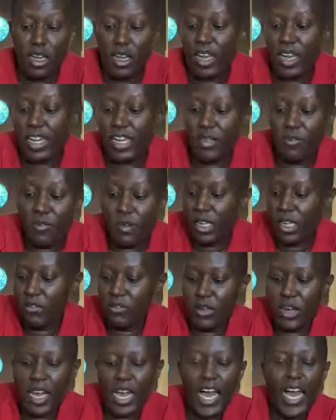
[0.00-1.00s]
and even if
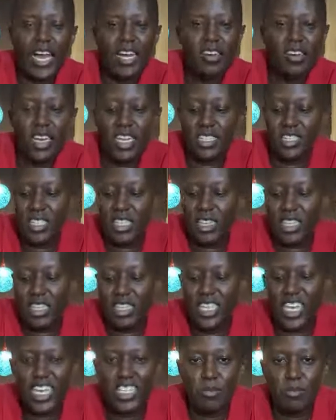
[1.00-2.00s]
I add, let's say, the
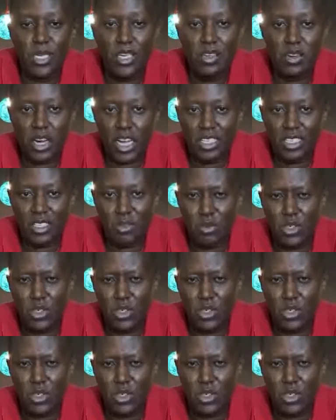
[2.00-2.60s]
jasmine rice,